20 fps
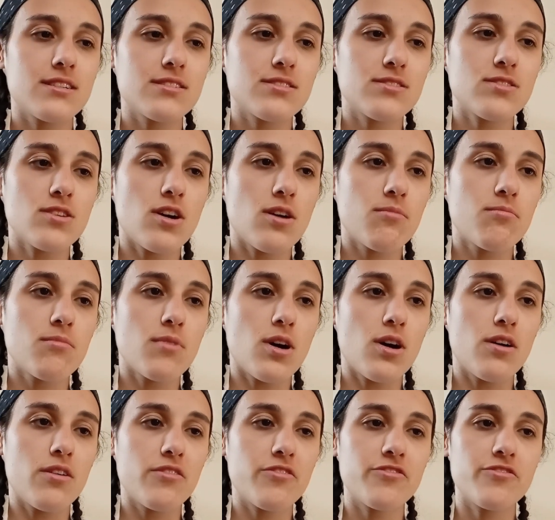Some
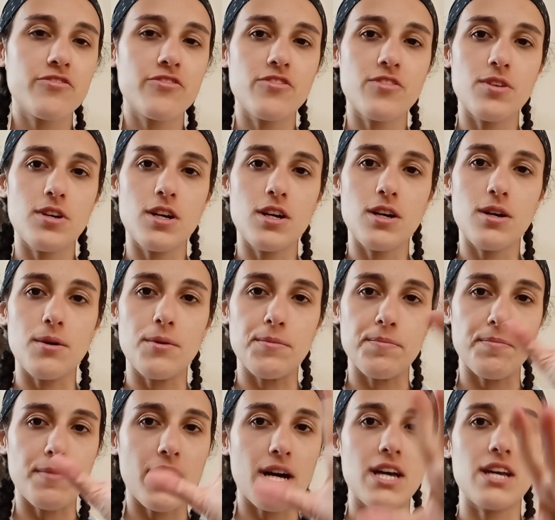of
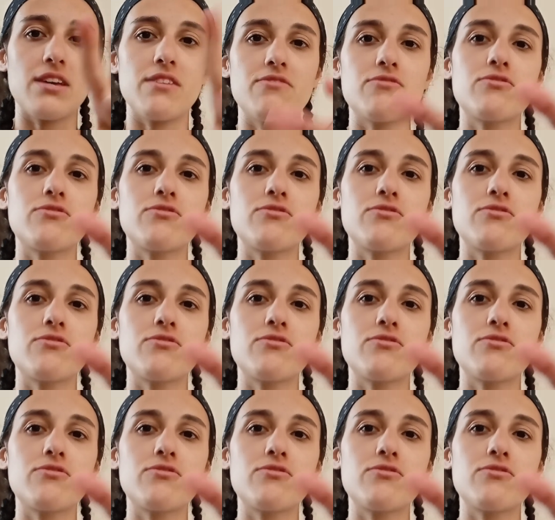my